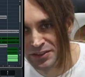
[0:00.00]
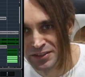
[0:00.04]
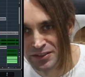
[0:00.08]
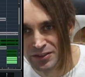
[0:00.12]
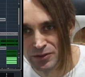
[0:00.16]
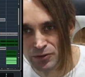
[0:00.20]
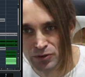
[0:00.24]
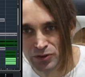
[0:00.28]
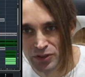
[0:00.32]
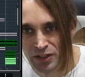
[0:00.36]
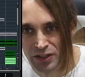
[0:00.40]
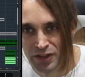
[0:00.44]

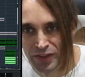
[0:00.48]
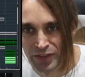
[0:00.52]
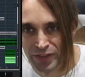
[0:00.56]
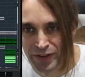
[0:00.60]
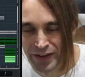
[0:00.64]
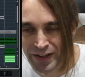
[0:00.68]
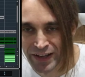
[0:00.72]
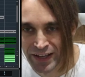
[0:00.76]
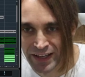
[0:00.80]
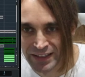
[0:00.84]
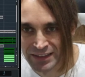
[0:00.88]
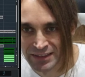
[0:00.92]
usually the
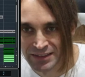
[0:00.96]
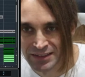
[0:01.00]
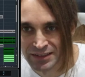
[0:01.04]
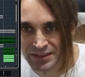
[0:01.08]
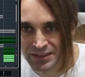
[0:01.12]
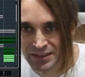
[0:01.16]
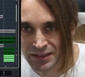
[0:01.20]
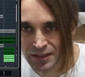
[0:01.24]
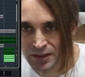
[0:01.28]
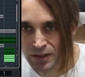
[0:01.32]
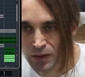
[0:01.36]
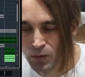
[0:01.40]
case
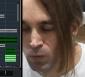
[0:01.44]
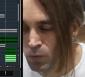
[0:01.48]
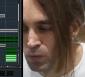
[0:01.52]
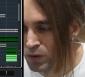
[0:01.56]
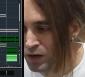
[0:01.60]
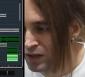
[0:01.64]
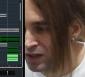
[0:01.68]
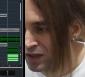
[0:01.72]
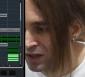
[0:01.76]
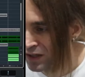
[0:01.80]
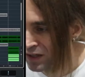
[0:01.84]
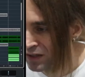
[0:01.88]

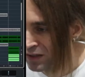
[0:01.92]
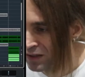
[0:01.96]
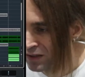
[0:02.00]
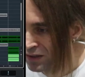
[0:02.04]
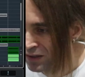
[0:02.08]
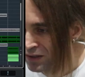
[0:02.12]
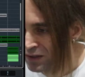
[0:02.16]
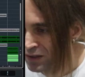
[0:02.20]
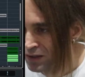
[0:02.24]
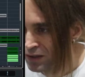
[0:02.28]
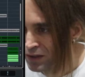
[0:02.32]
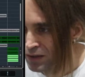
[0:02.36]
where
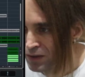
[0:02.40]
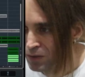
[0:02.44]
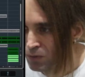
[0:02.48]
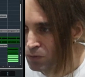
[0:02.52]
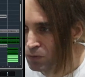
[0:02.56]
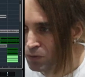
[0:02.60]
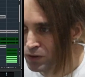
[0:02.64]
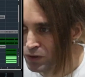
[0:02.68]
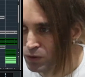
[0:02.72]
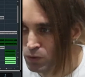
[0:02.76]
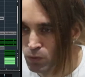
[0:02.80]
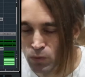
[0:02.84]

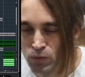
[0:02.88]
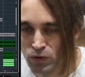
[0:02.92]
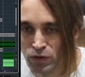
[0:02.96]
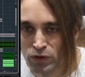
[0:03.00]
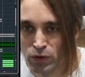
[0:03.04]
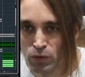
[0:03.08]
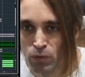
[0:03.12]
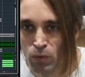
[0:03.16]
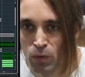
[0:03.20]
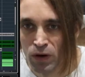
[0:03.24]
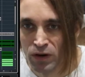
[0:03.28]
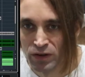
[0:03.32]
what you
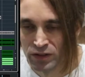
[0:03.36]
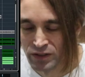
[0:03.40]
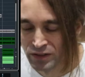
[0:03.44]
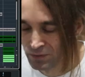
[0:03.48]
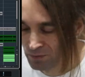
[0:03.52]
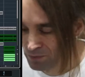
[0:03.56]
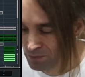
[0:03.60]
want.